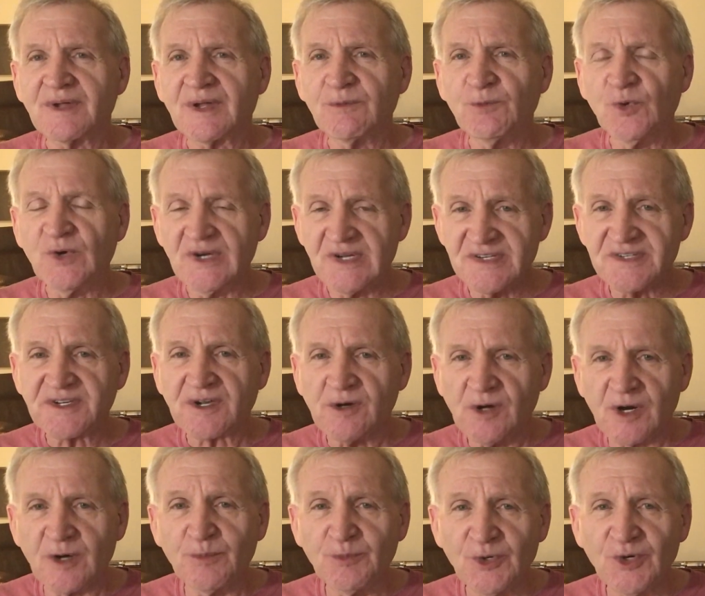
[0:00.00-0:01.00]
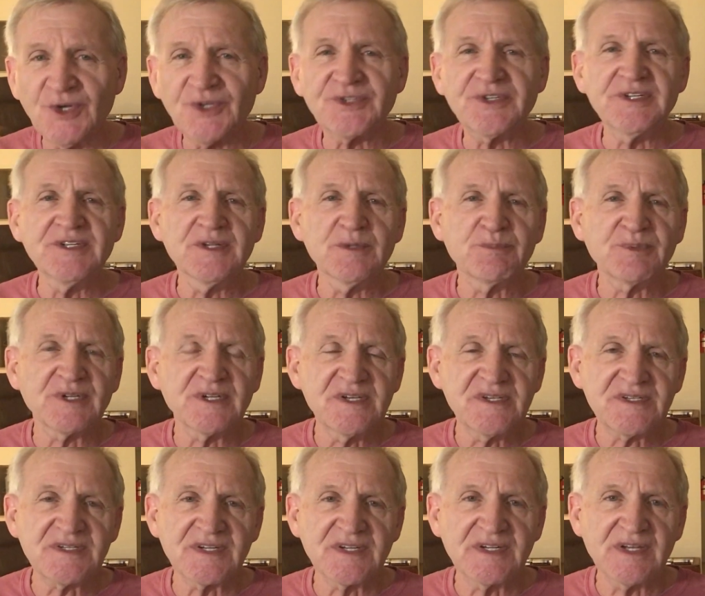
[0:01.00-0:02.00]
one is Karl Malden, the
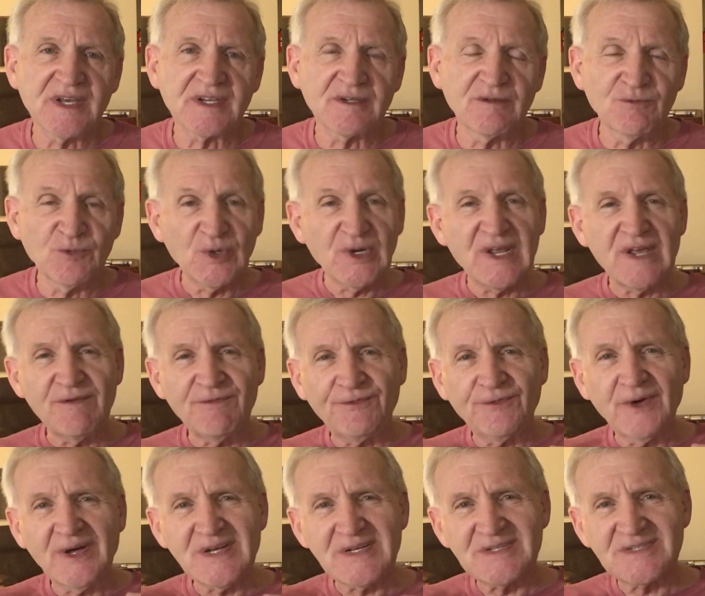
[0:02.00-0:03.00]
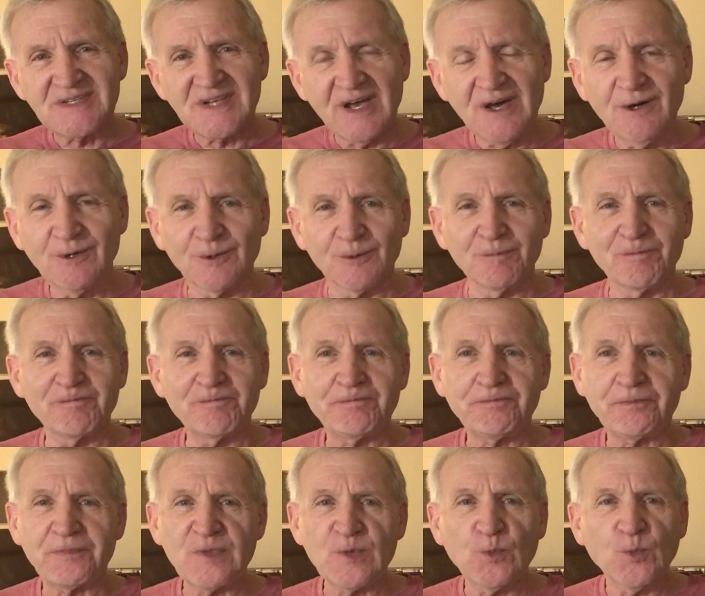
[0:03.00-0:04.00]
police detective. When he finds out
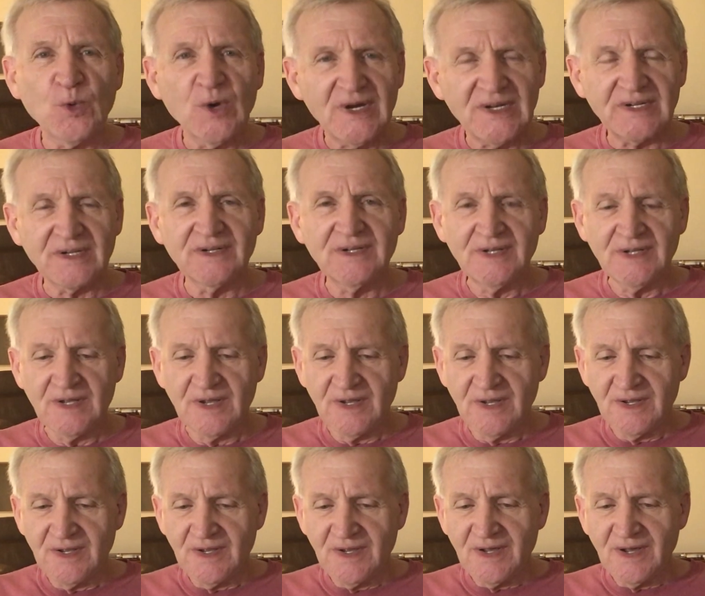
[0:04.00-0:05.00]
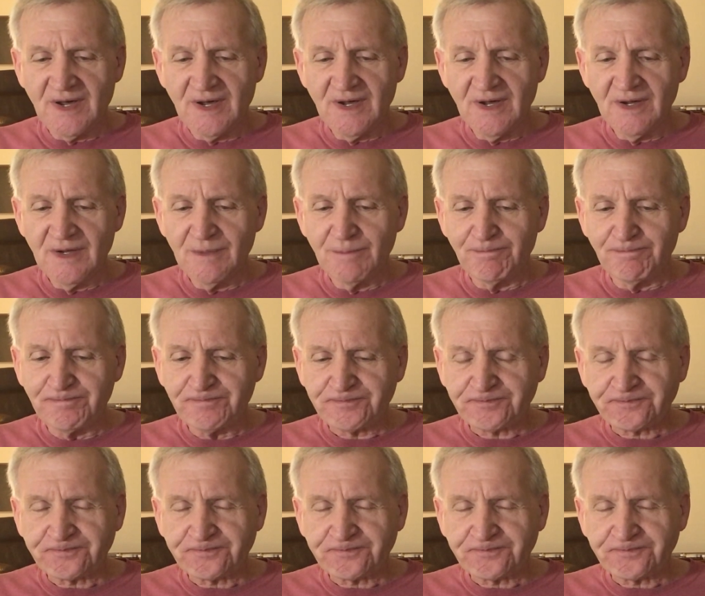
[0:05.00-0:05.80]
what um,